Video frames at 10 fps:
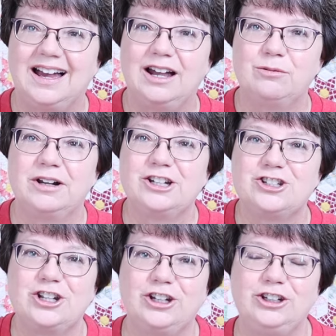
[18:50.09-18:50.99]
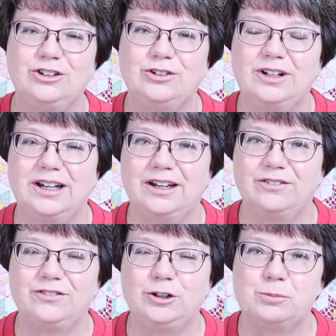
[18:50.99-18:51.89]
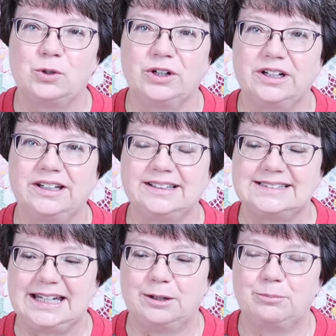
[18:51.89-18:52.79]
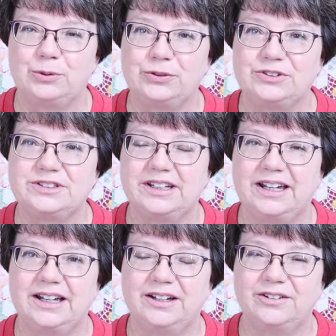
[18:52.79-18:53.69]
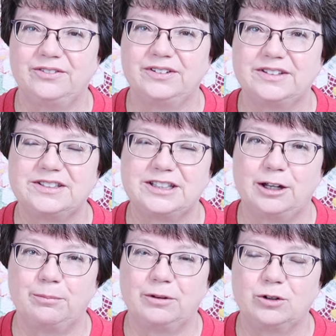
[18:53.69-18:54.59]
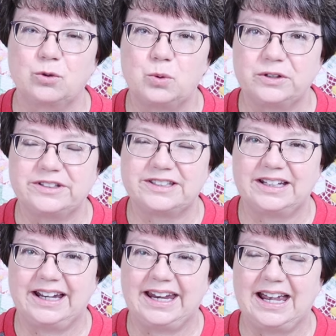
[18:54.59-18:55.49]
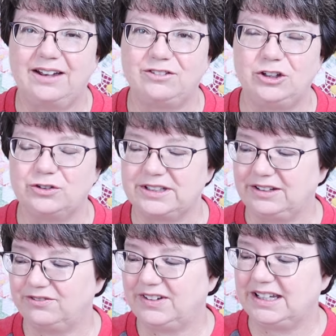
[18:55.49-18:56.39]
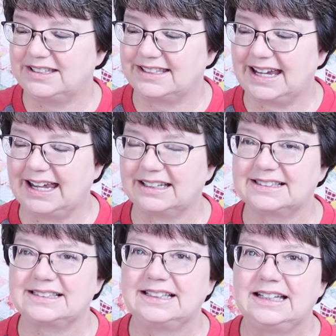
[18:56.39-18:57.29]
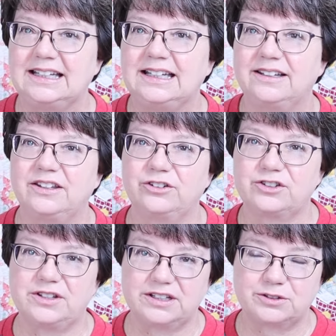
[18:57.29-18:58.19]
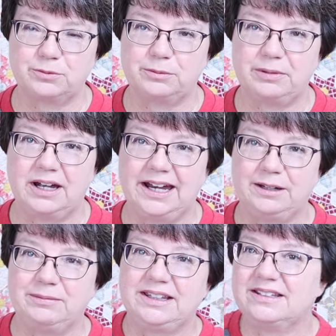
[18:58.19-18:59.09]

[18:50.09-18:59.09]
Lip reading: I want to show you a few more examples of some quilts that I have using feed sacks. There's this one behind me.